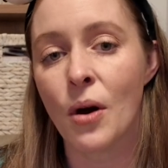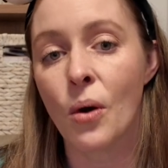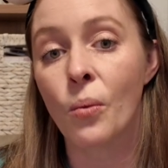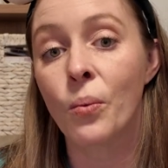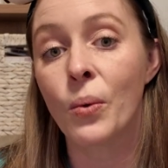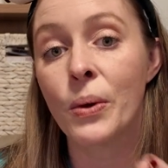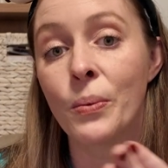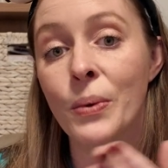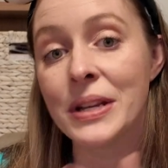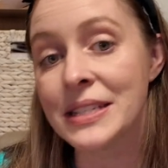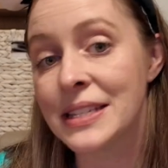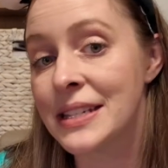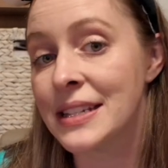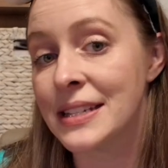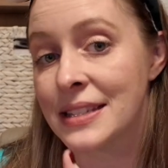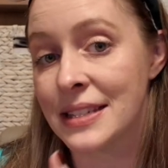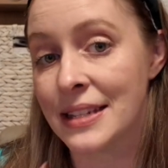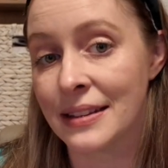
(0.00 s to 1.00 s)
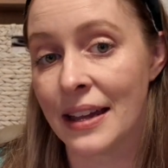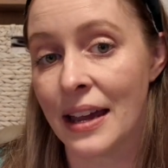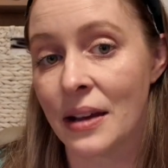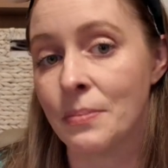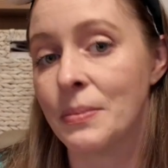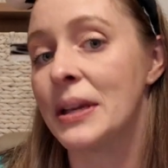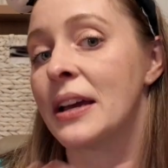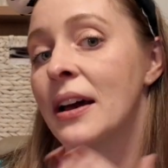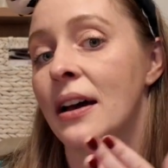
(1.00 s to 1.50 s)
we went to
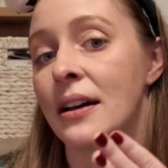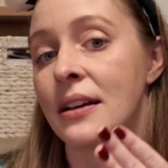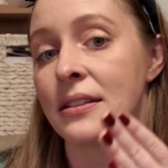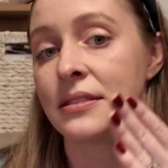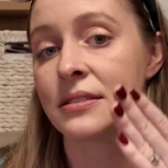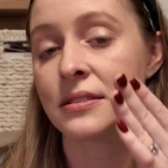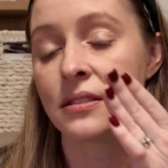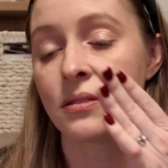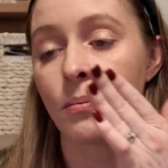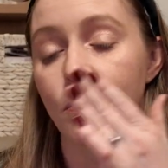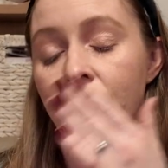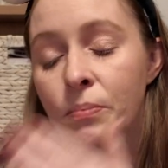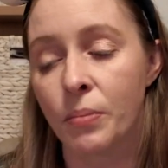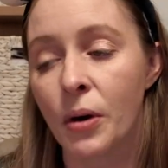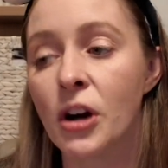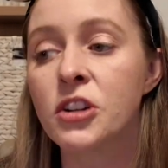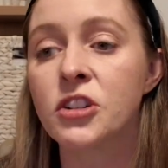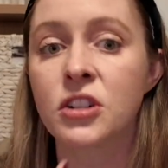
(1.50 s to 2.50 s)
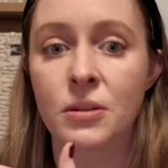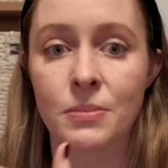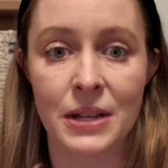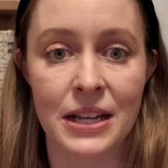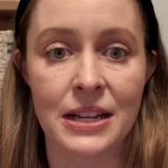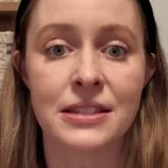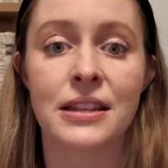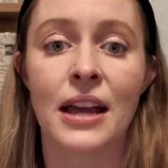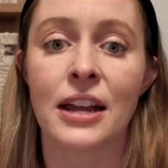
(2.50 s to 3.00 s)
Disneyland because partially
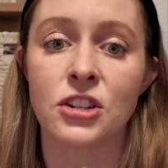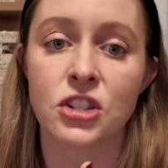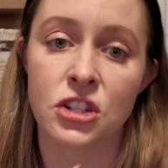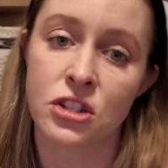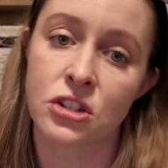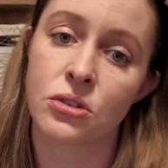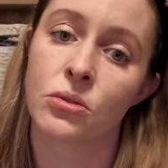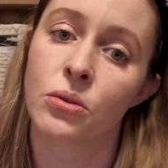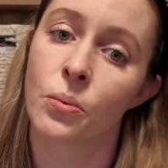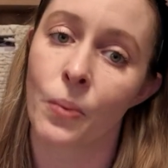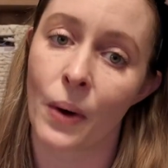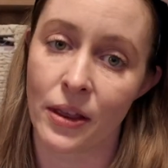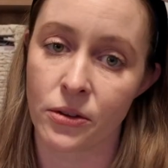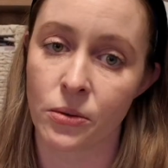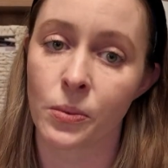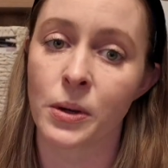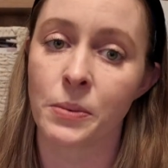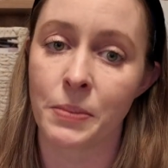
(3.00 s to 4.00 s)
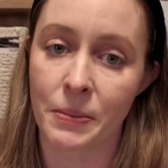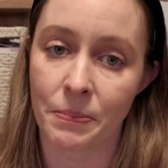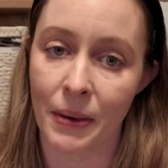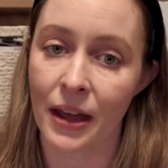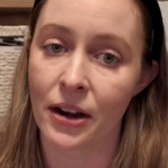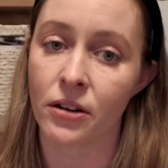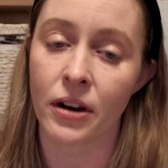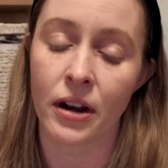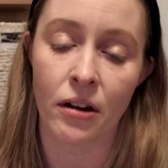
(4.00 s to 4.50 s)
because I just knew the weather would be
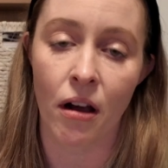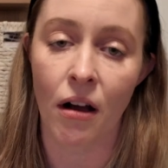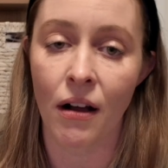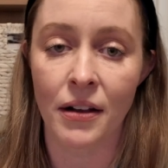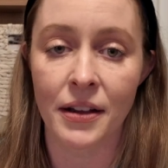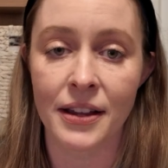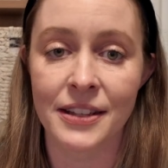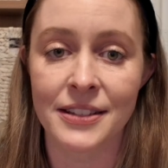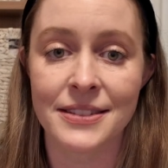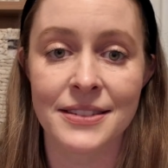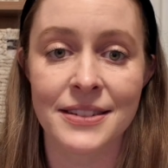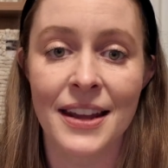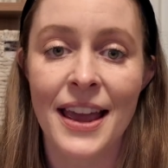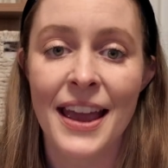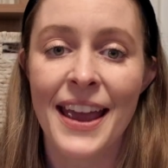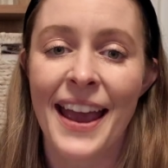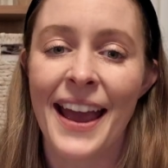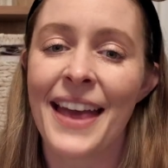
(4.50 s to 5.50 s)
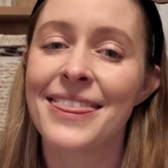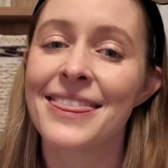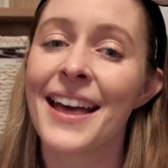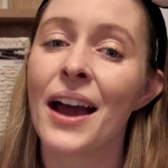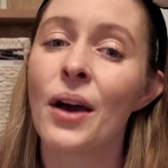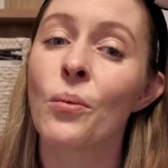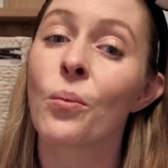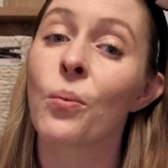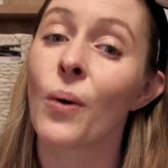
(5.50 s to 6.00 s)
better in August. And
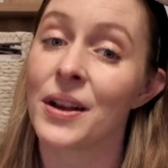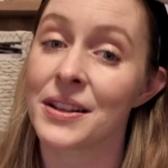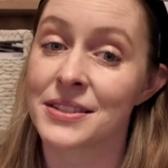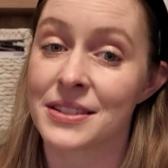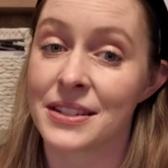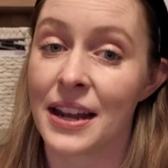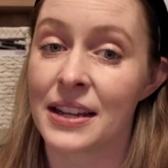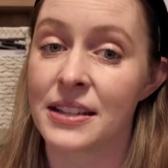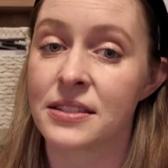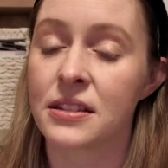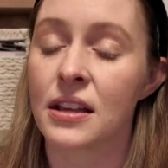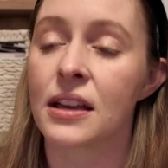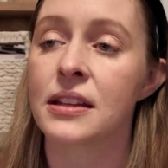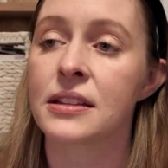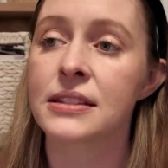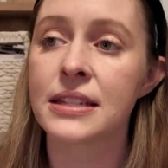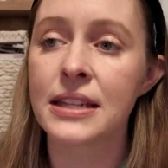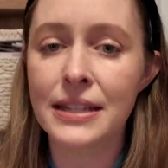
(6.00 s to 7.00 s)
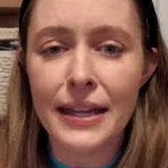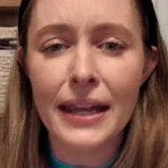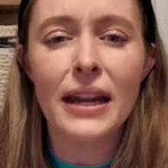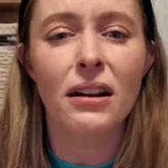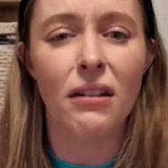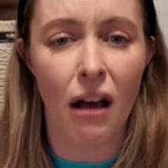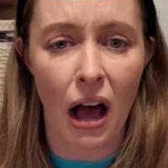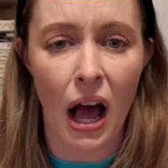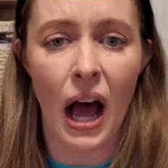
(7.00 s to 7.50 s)
that was nice. It did
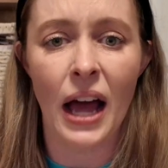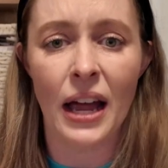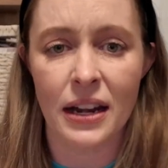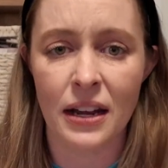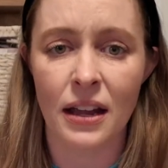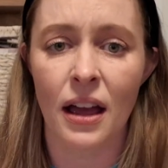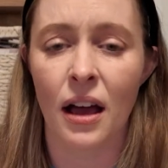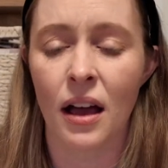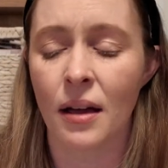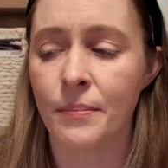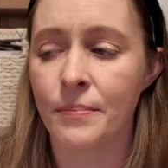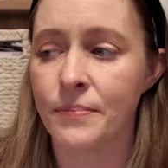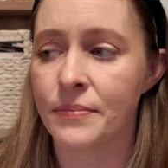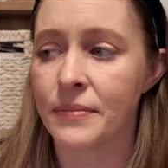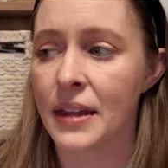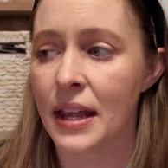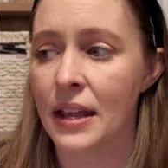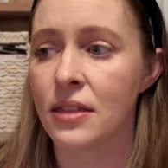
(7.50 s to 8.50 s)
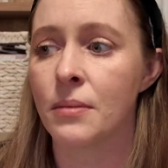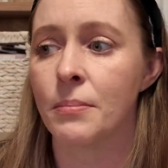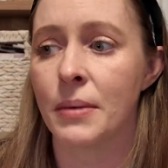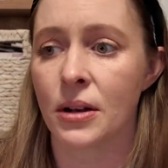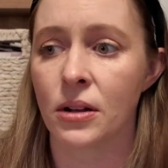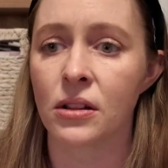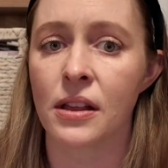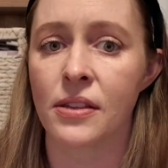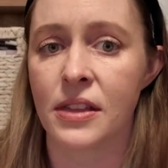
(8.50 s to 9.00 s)
get hot in the
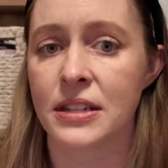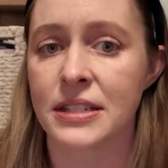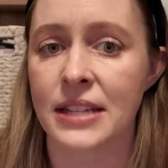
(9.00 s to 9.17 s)
middle of the